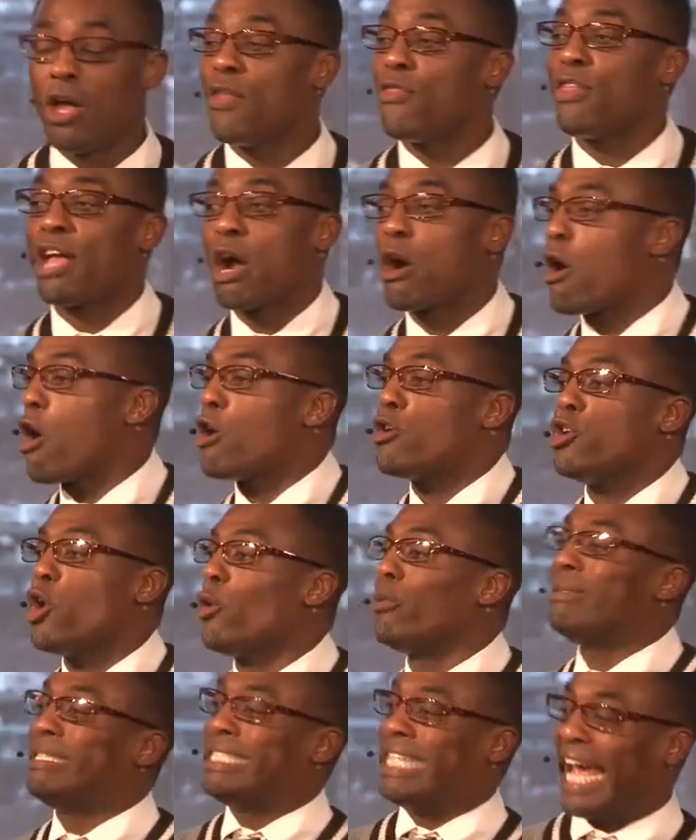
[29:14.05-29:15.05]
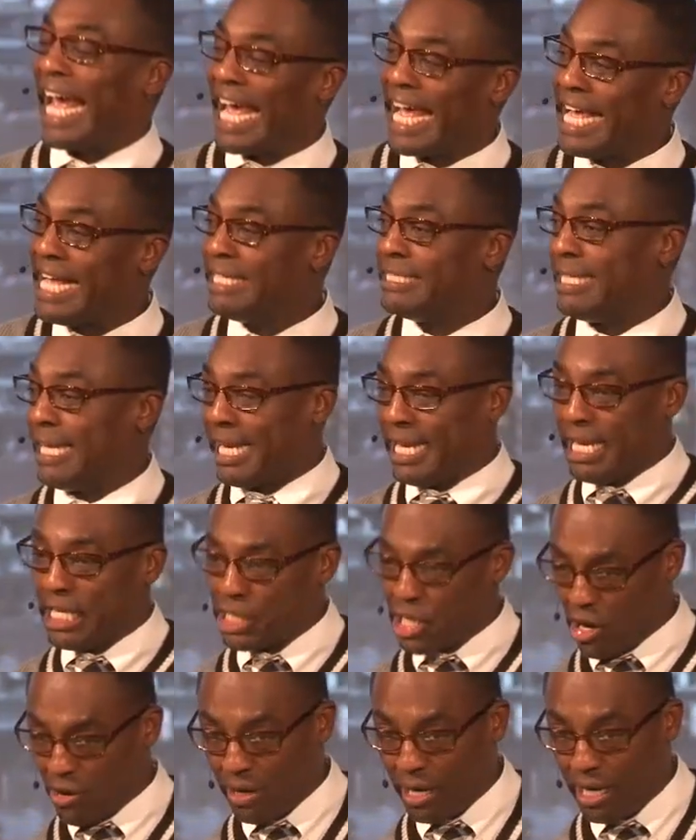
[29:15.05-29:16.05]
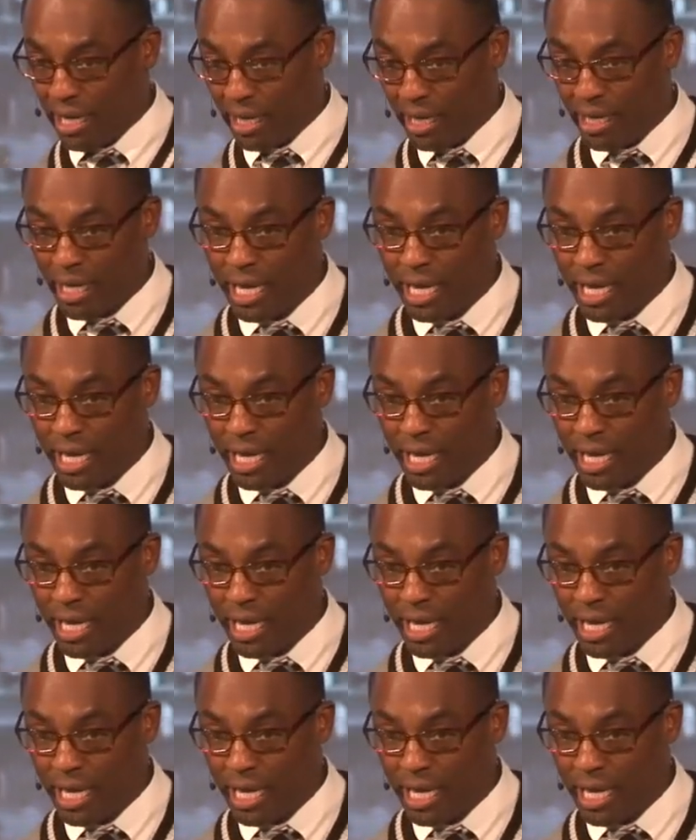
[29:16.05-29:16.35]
There are no days in eternity.